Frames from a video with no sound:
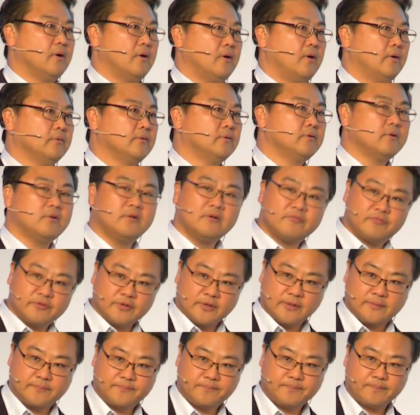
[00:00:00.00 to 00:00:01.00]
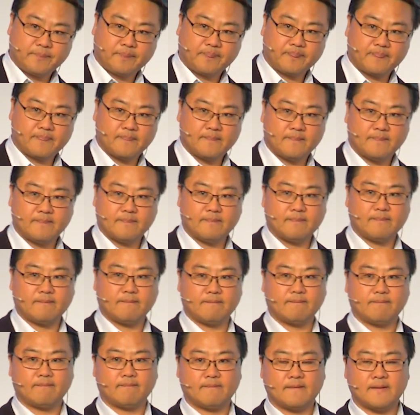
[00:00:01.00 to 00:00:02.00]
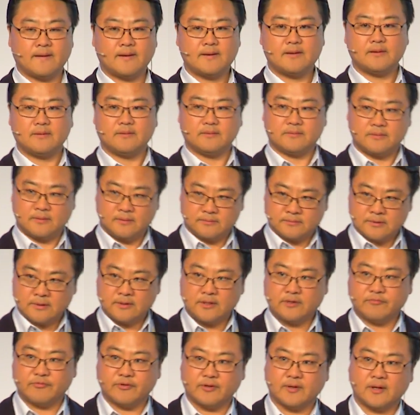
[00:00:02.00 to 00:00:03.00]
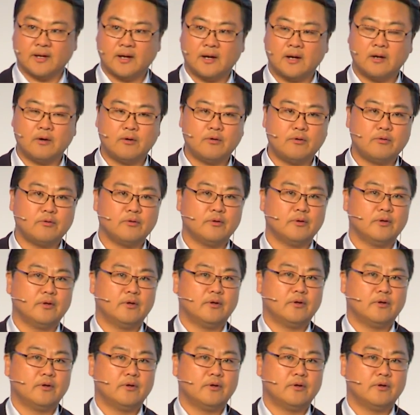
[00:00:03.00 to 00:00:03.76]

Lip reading: on the delivery. Yeah, the delivery. How